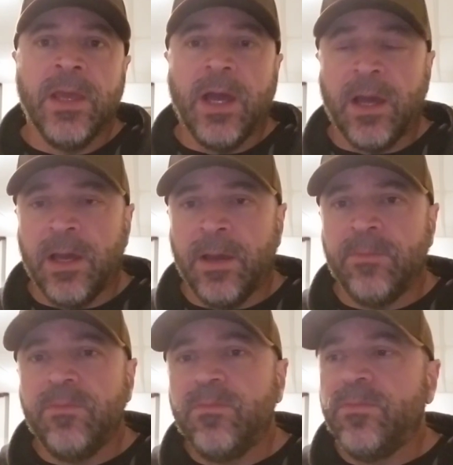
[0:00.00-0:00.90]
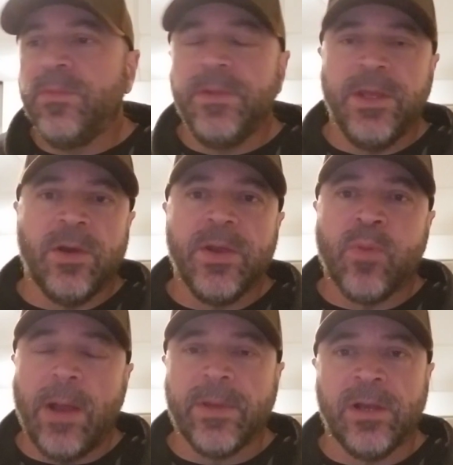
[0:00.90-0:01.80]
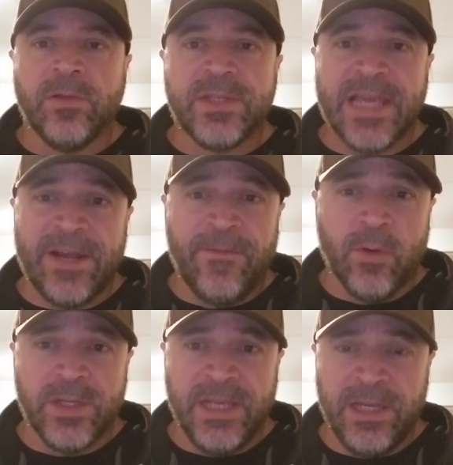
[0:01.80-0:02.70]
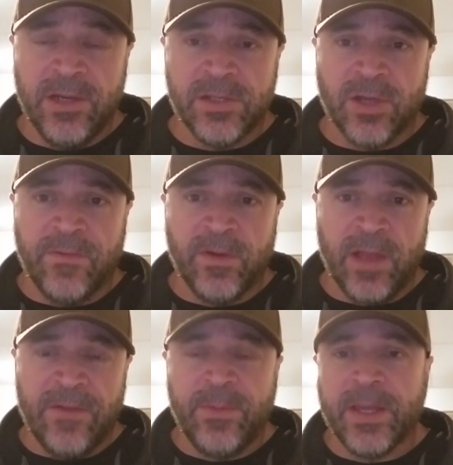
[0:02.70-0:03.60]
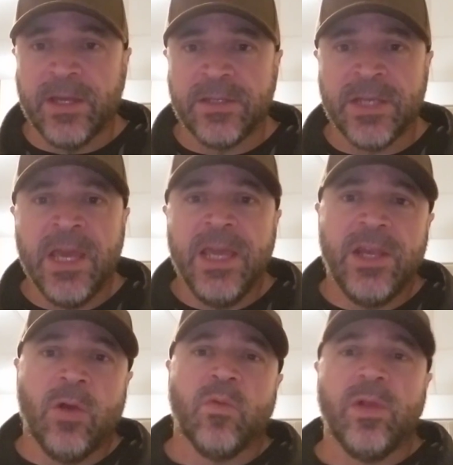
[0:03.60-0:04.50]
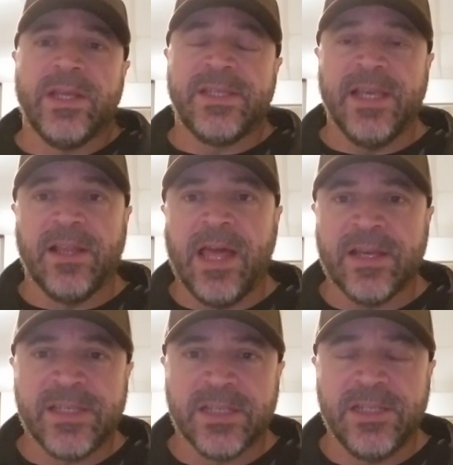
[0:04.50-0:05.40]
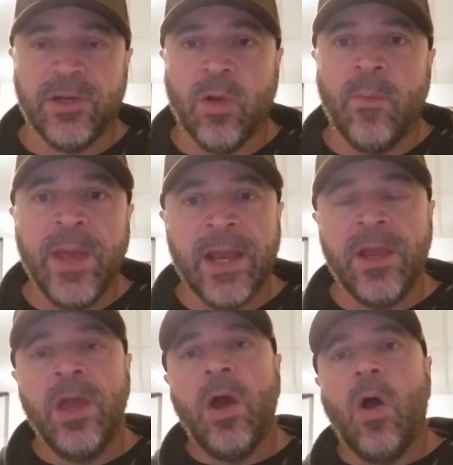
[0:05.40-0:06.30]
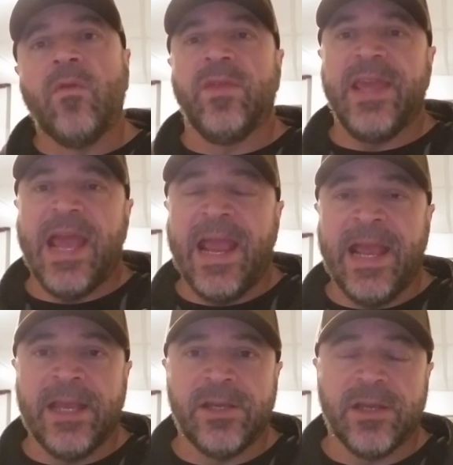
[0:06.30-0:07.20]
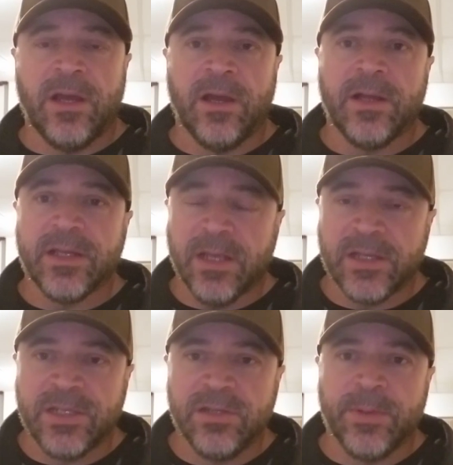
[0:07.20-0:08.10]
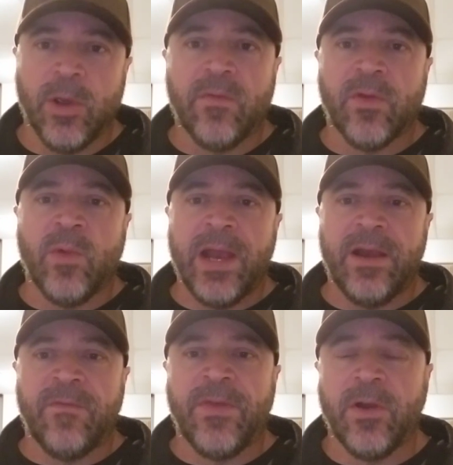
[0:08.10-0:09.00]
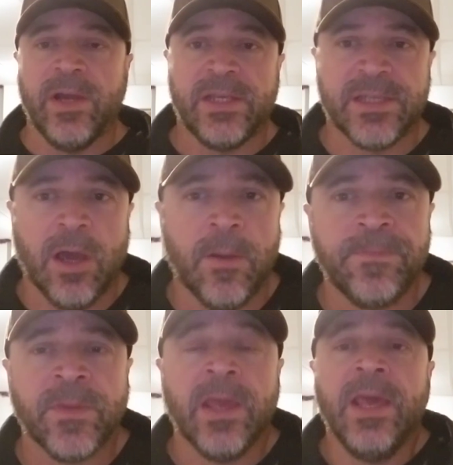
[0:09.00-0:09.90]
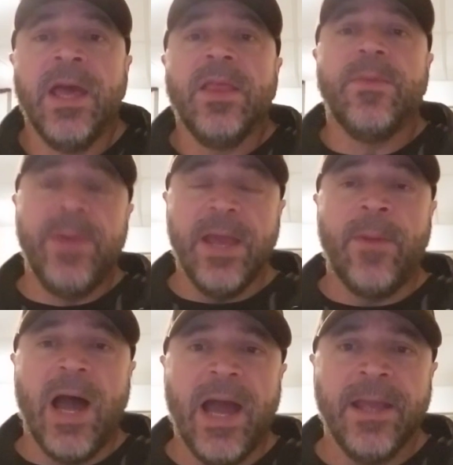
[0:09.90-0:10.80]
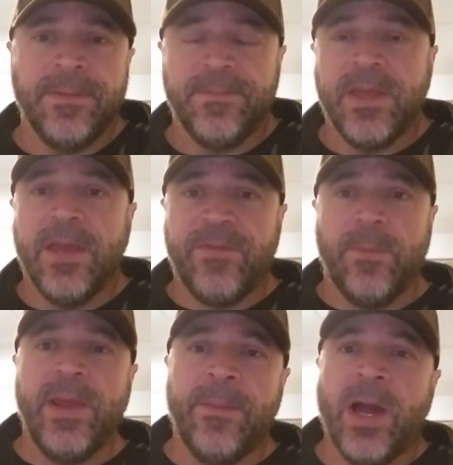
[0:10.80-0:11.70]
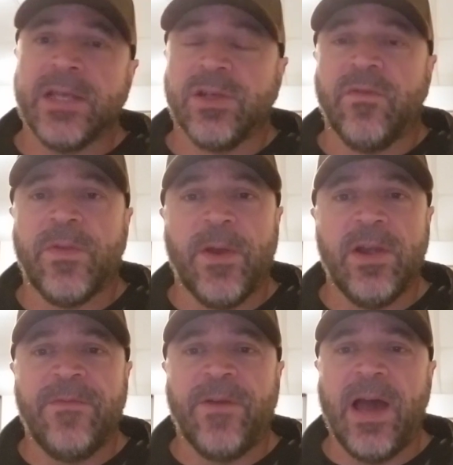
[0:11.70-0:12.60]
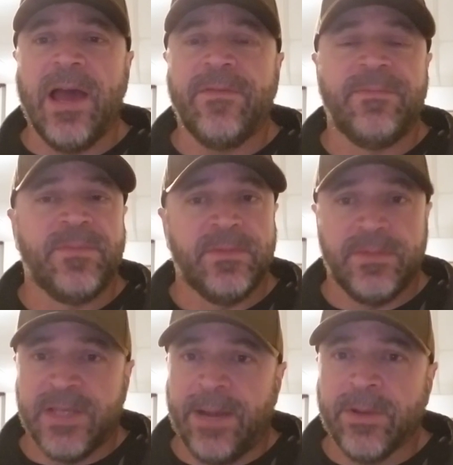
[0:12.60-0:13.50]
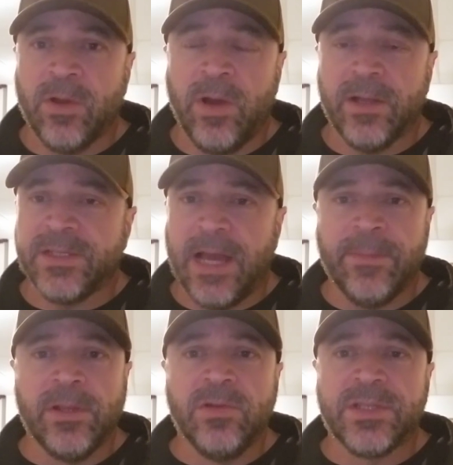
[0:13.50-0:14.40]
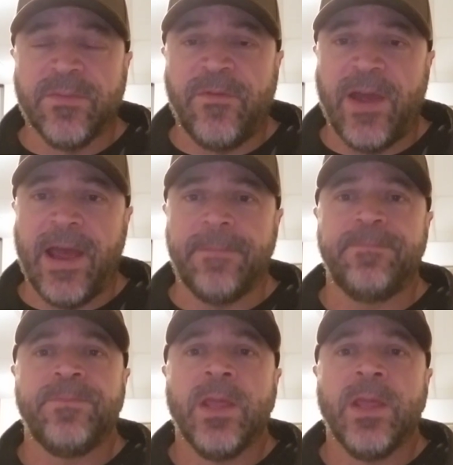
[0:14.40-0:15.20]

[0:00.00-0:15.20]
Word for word: um, you know, you're probably going to lose 10 to 14 years off your life because you don't really see a lot of 60 year old men over the age, uh, excuse me, over the weight of 30. So the BMI, if your BMI is over 35, time to go out, time to lose some fat.